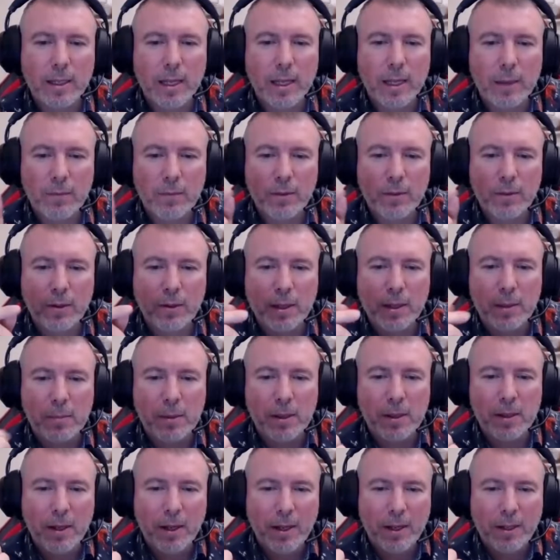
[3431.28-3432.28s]
app.
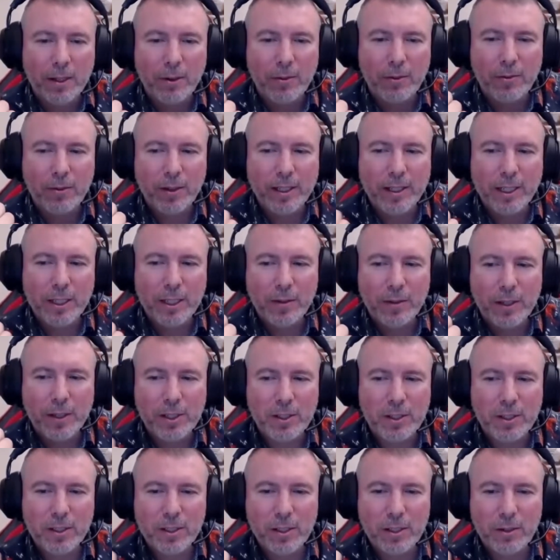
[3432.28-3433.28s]
The funny
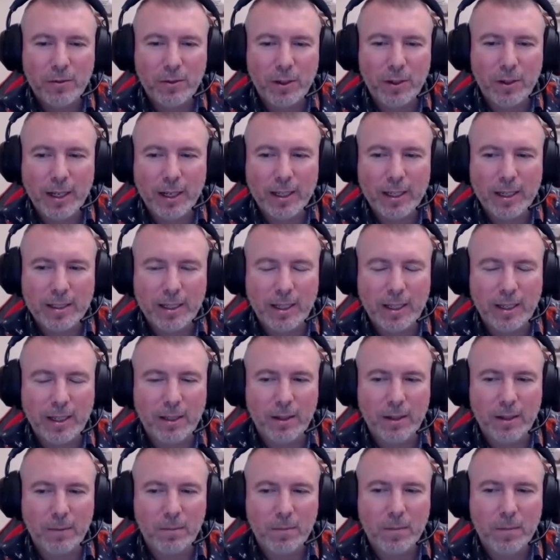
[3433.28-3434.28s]
question is here from
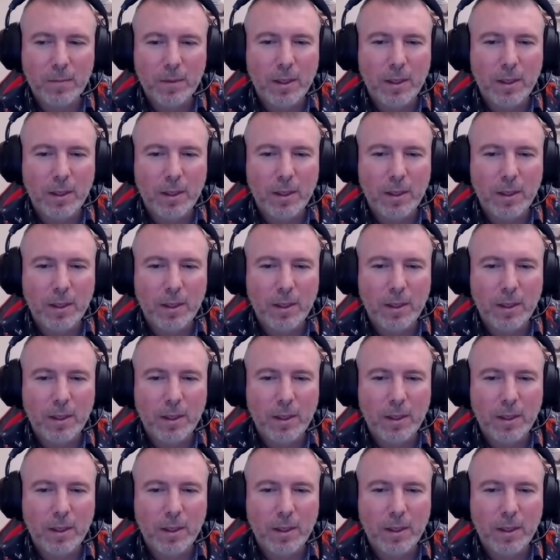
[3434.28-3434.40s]
Alexander.